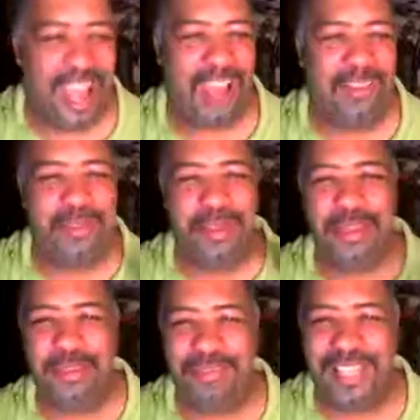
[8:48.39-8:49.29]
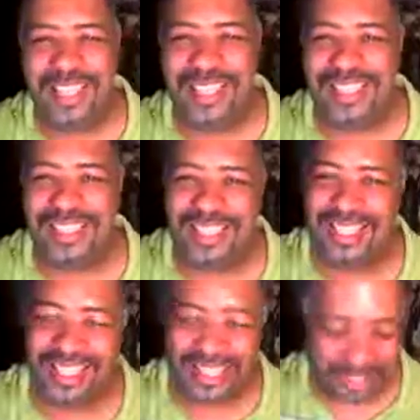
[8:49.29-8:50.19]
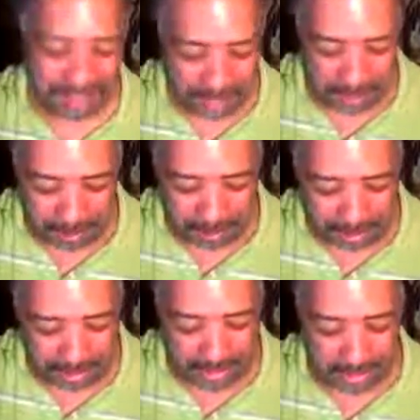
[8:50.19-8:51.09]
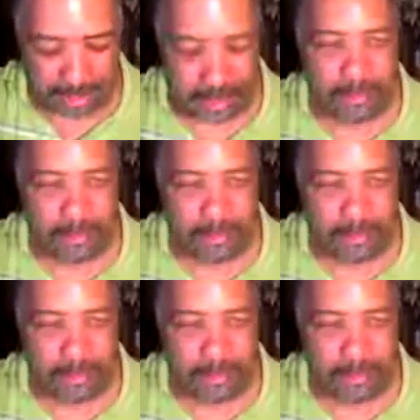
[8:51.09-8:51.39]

I remember your face, you know. But